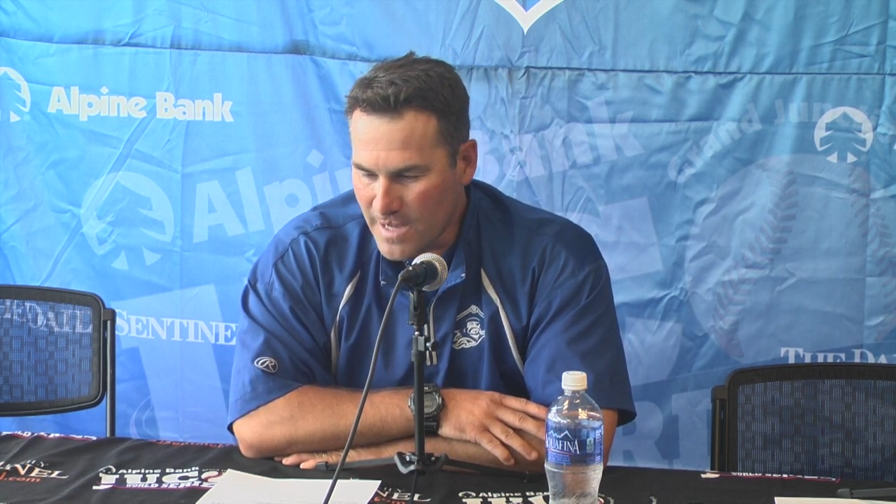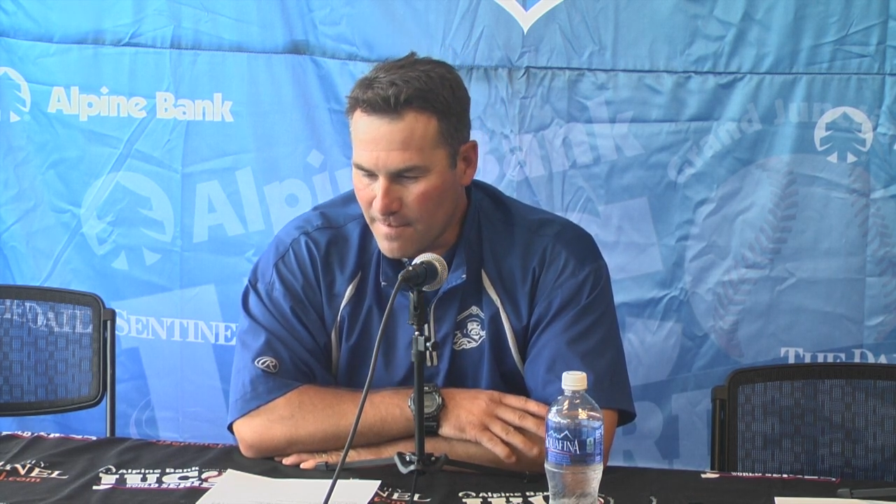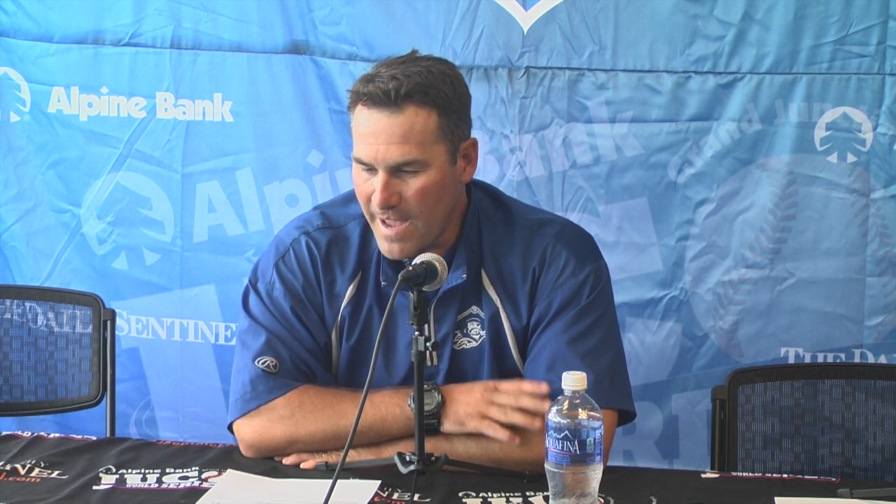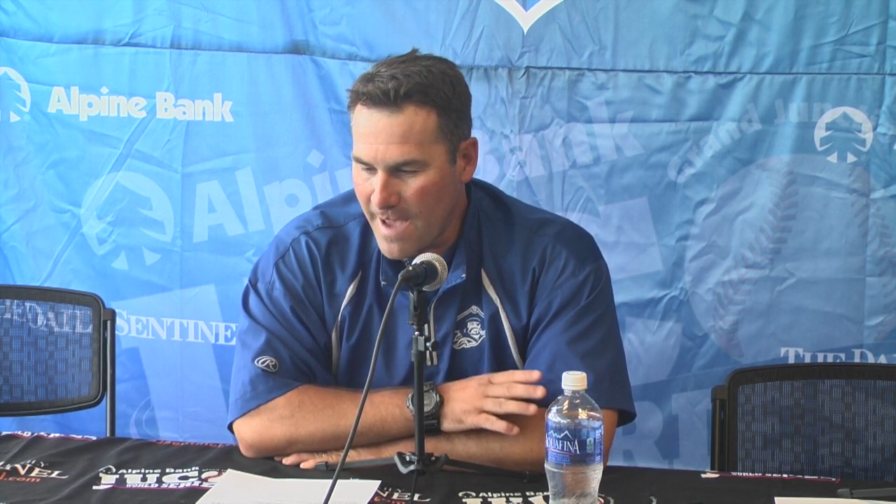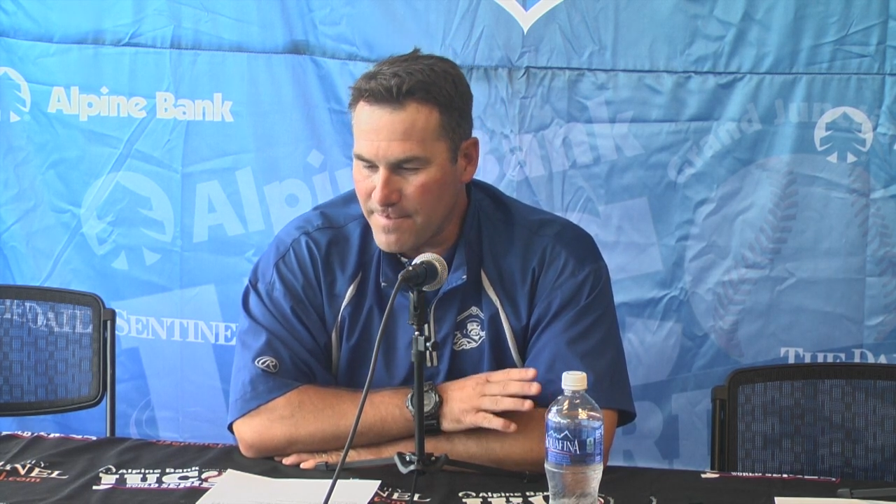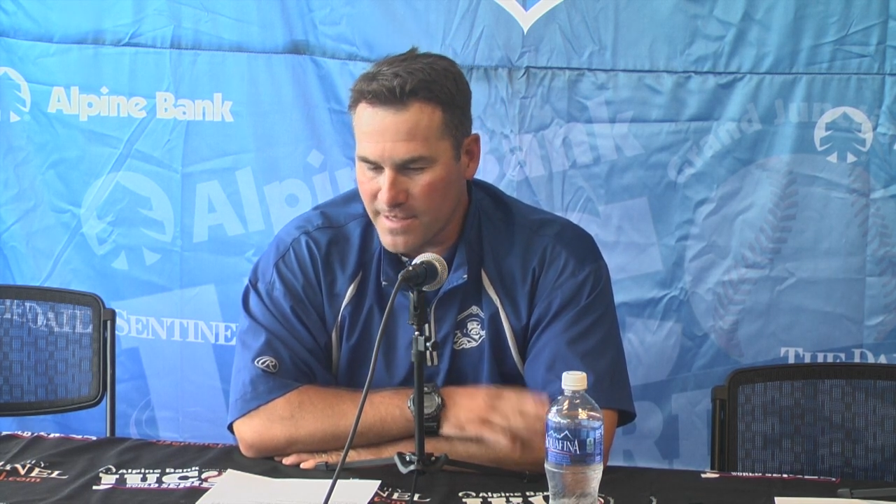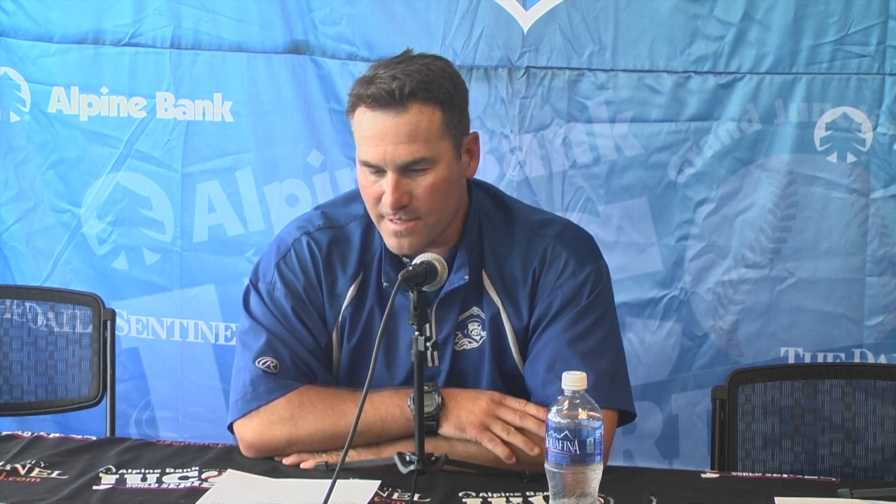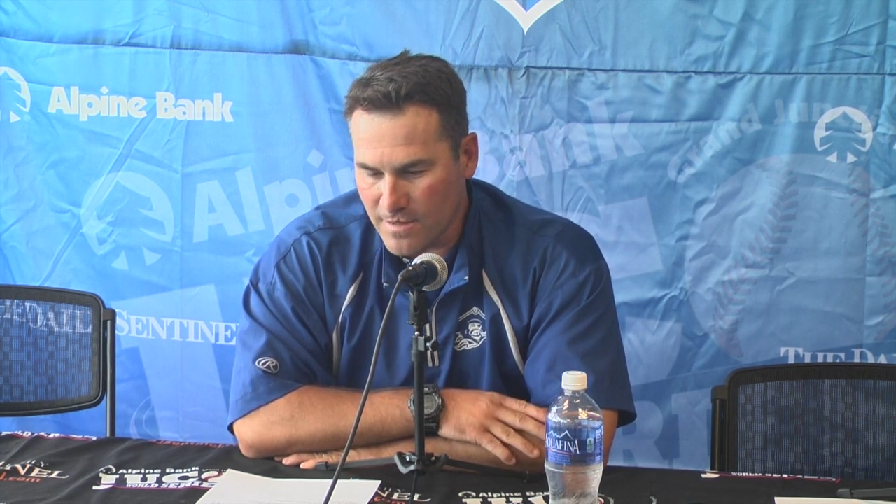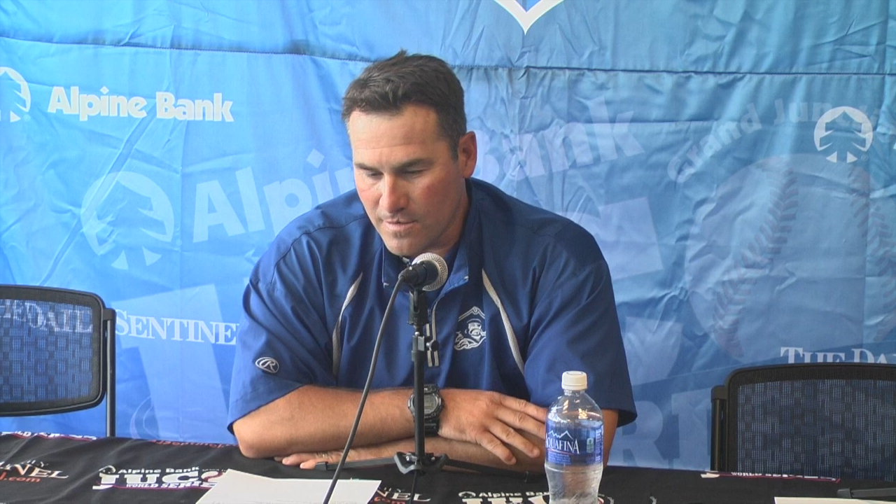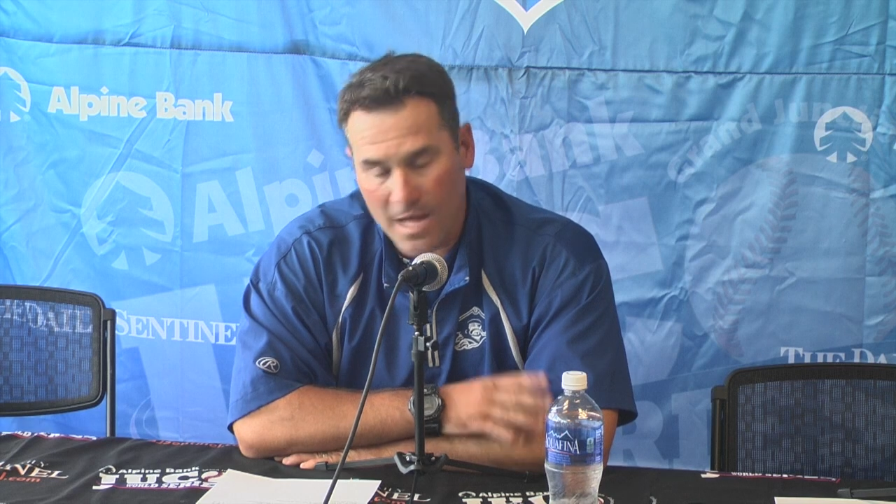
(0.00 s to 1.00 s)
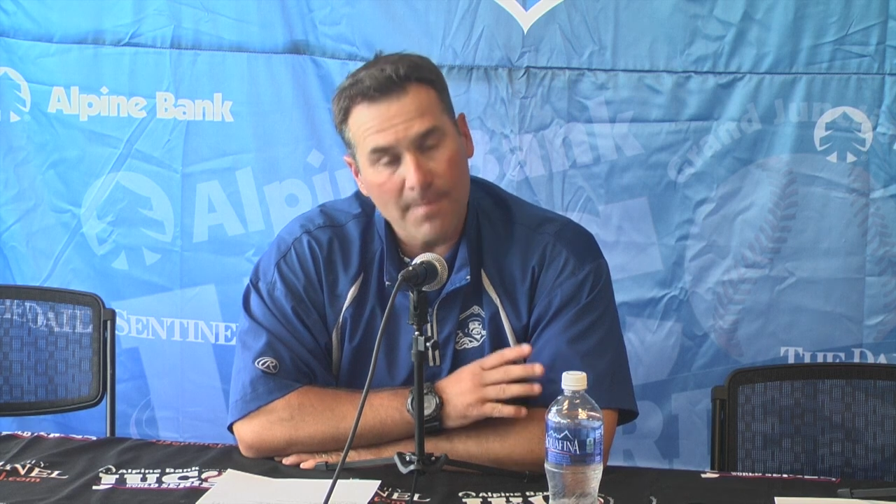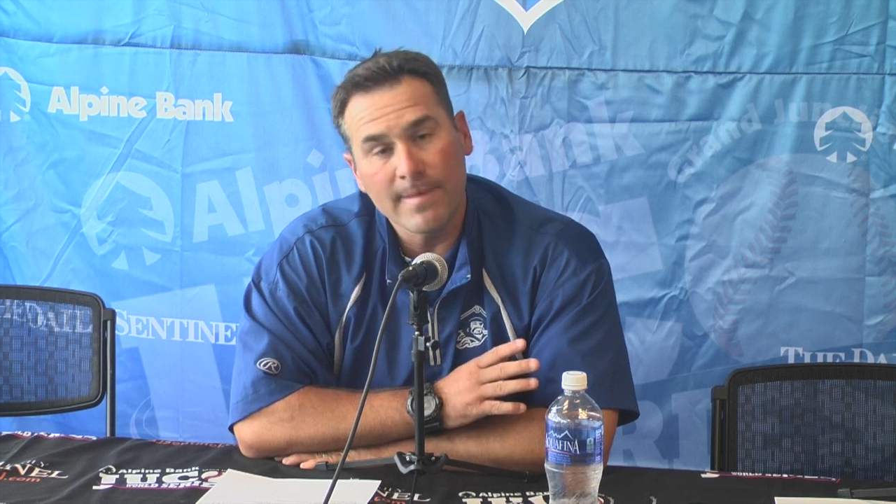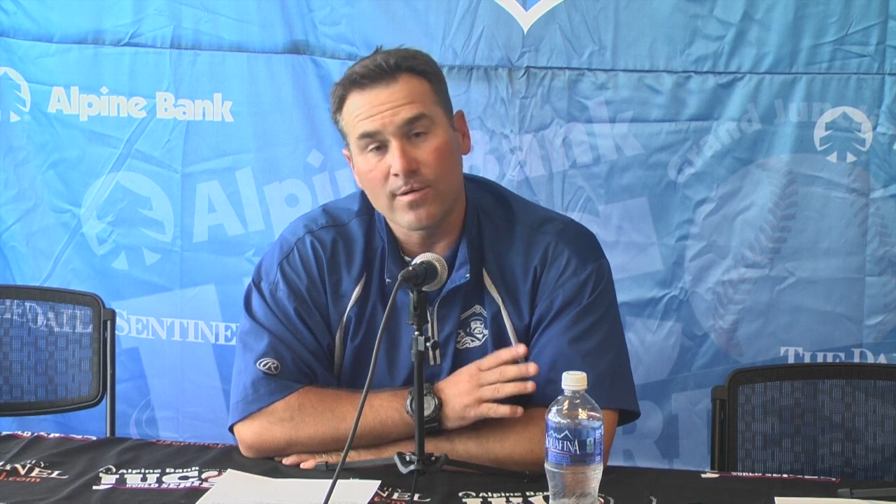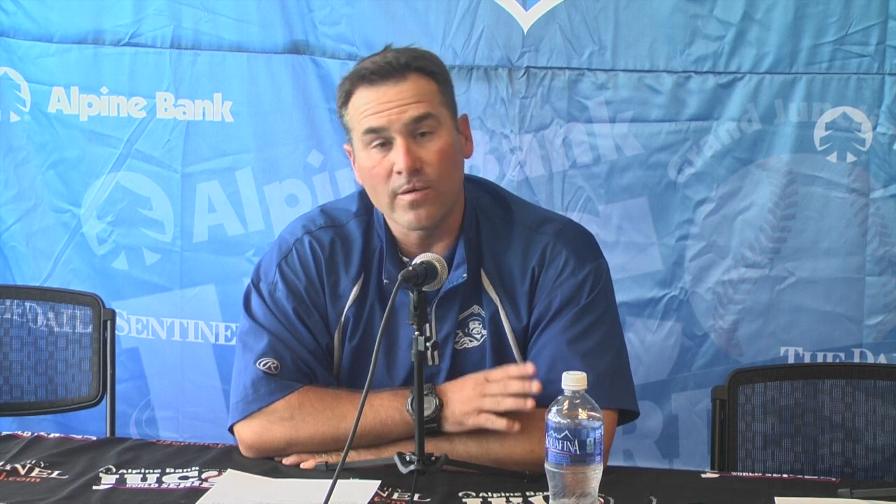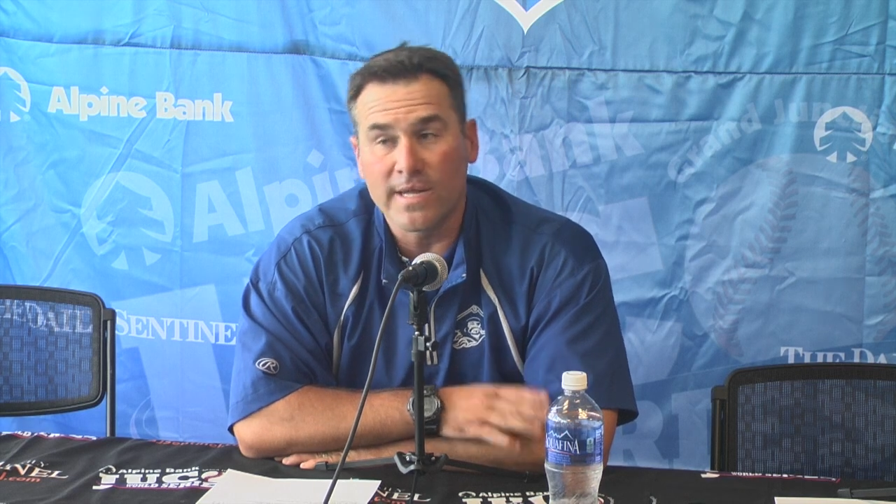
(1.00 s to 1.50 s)
happy that a lot of
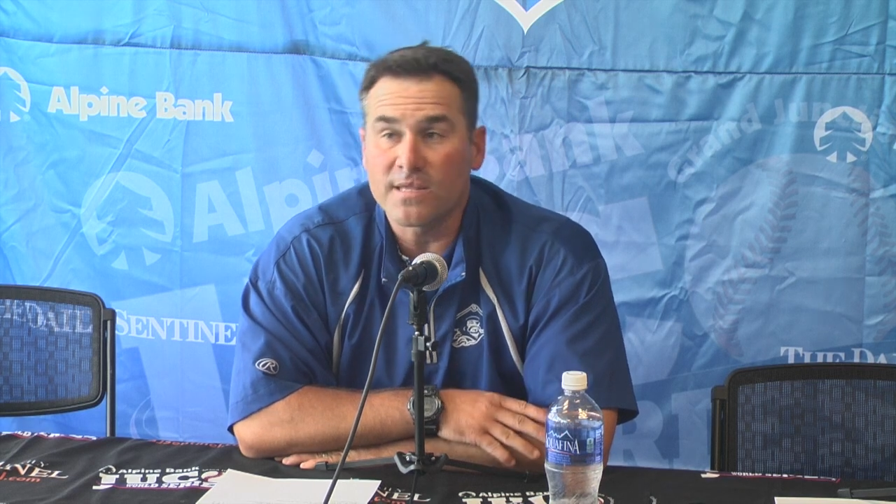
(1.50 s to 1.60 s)
people don't